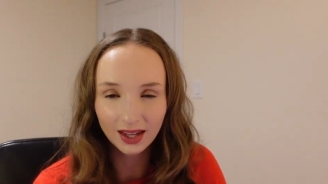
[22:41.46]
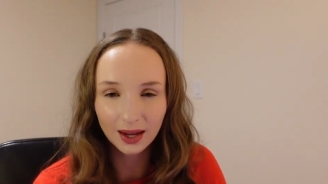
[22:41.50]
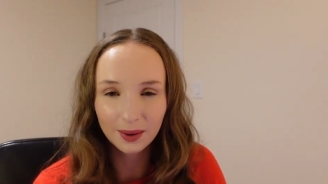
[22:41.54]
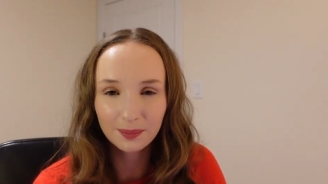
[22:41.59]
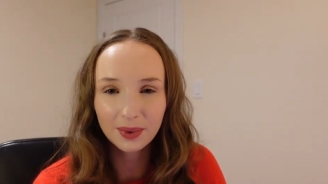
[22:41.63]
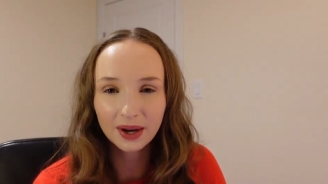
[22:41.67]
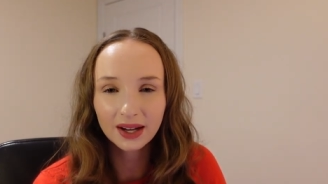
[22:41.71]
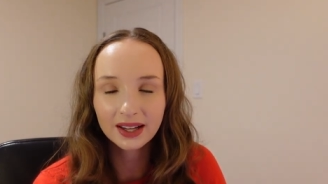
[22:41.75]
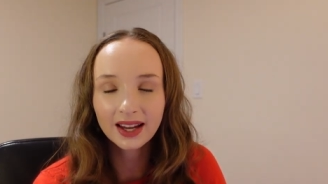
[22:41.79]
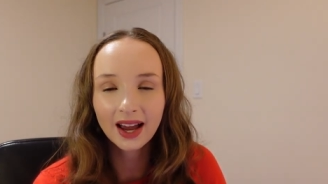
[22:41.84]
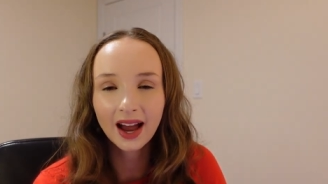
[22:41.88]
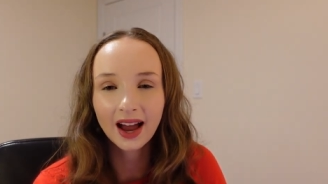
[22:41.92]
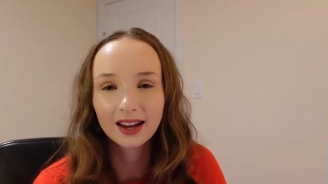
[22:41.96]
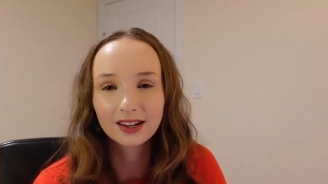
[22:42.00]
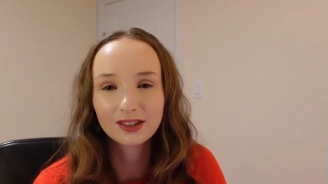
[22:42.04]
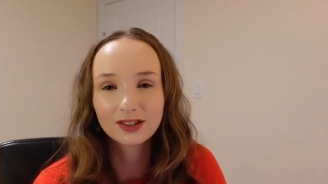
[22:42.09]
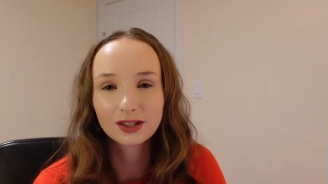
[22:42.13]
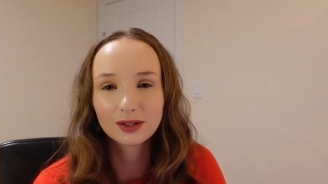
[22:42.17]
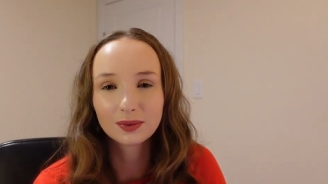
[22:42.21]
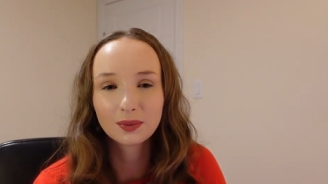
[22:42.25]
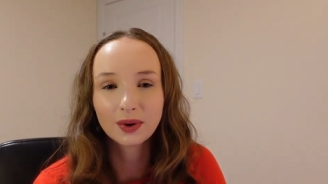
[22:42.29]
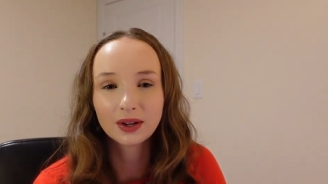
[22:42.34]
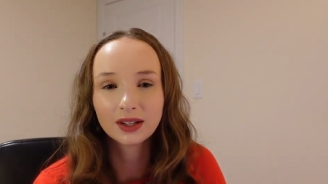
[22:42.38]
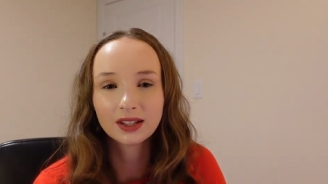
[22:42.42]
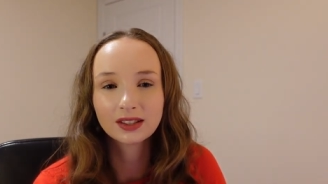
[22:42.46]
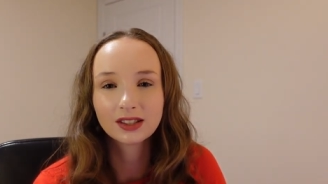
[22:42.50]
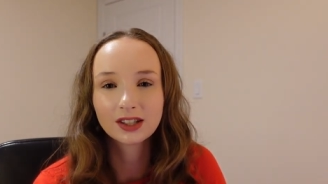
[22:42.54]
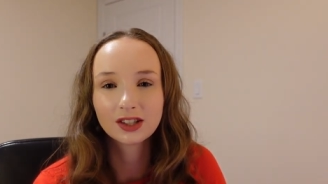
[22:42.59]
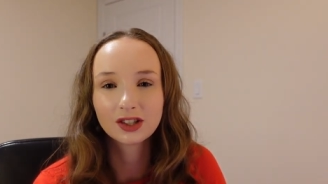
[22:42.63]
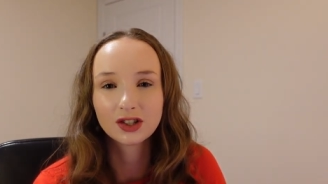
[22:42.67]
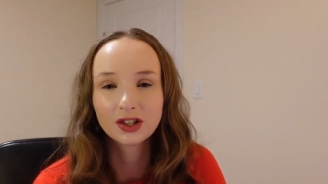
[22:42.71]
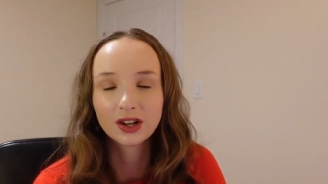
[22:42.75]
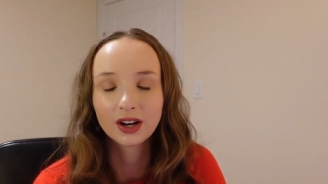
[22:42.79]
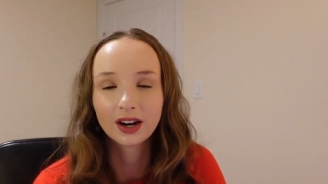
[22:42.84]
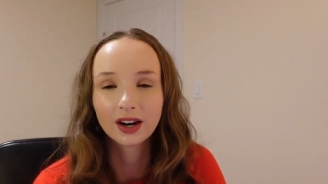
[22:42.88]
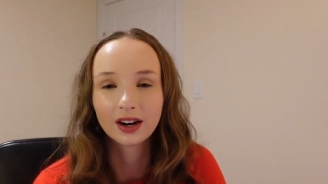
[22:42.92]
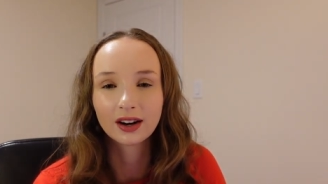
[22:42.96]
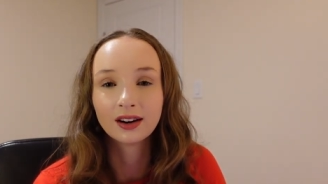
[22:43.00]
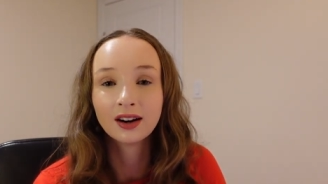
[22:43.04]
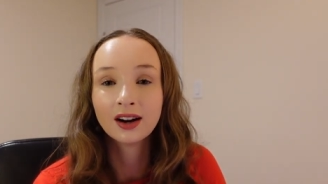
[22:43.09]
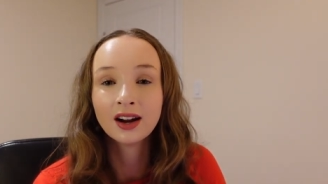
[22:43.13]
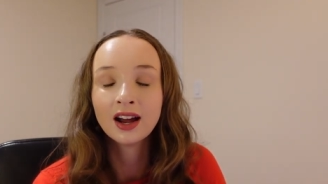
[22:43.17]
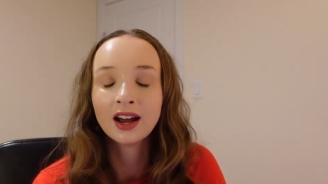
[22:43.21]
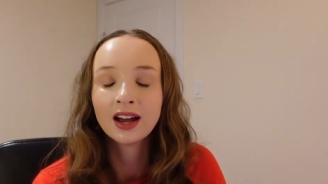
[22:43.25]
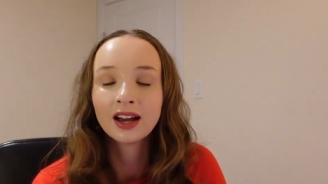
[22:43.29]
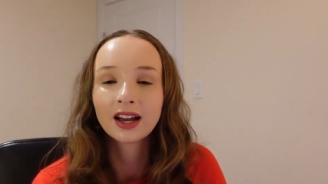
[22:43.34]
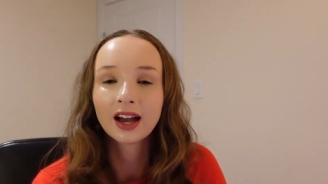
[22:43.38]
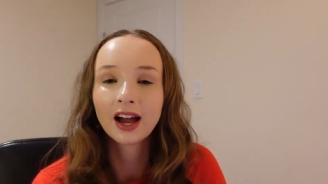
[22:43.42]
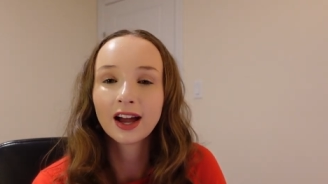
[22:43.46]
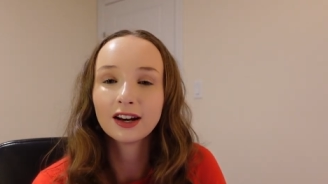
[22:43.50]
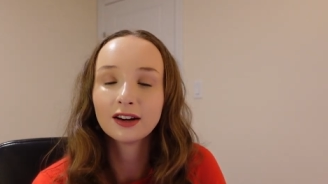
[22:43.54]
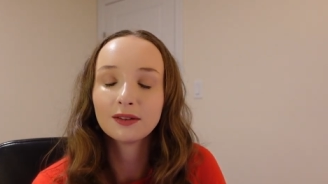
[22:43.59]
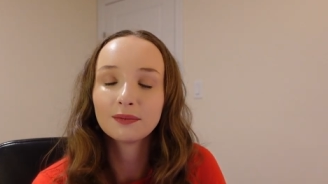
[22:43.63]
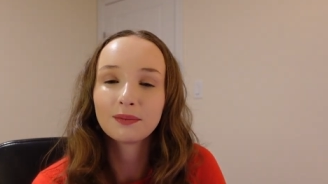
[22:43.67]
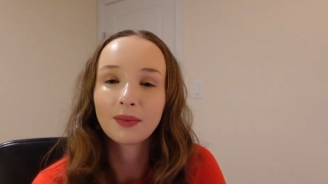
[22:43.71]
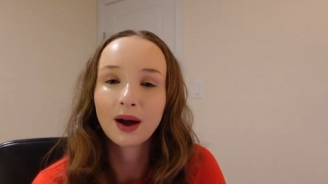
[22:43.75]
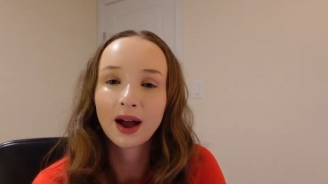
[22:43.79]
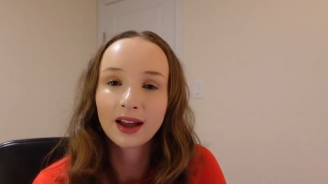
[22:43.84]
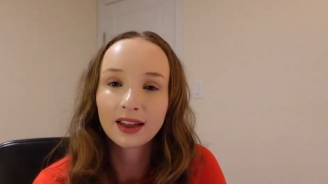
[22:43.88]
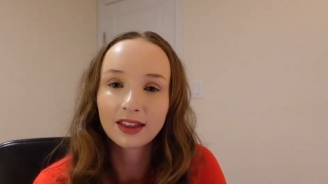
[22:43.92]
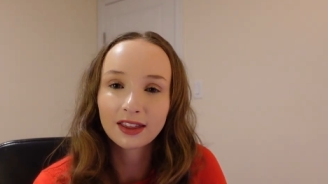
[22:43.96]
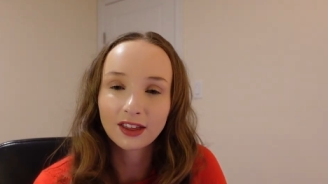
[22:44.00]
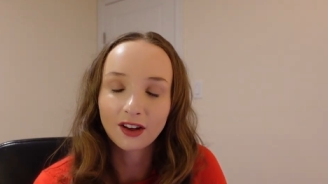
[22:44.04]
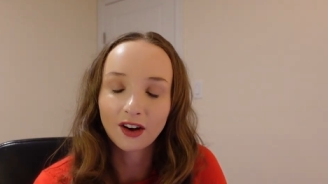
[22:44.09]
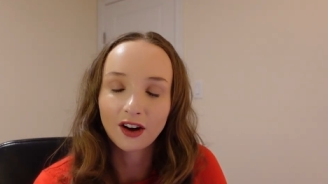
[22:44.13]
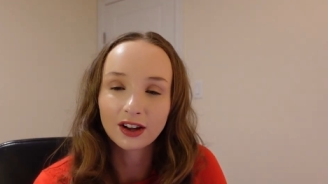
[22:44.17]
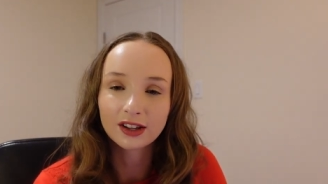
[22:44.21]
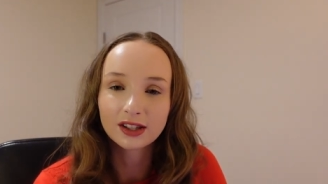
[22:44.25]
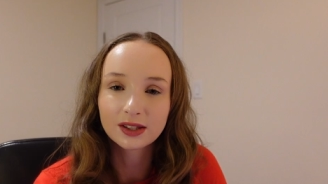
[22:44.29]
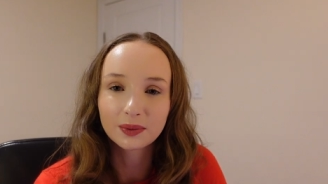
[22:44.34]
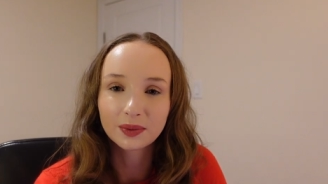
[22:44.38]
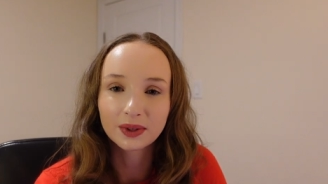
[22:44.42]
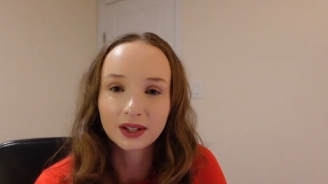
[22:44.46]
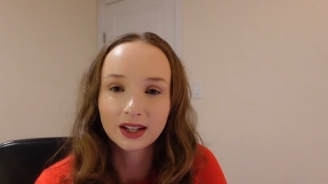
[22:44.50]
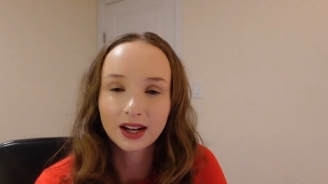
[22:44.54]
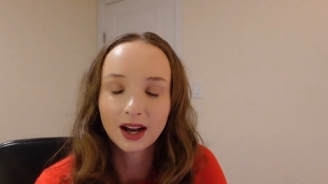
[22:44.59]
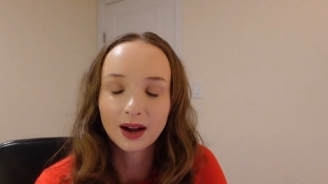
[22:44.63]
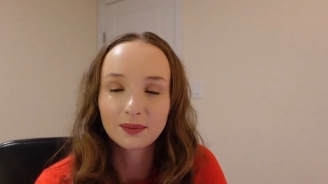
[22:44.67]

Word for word: But yeah, I just wanted to share kind of my thoughts when it